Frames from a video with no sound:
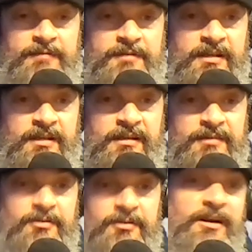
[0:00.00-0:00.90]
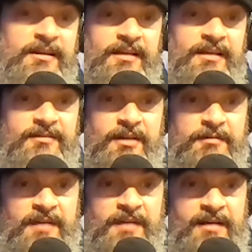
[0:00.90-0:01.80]
kids, or any of that stuff,
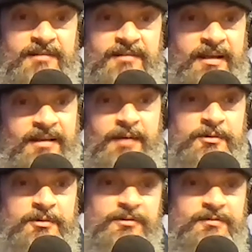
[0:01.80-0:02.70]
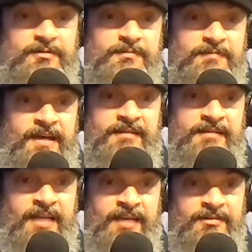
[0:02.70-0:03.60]
and I was like, that was
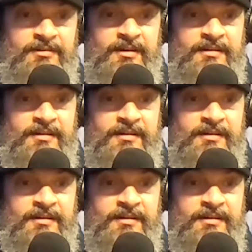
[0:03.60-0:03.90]
fantastic.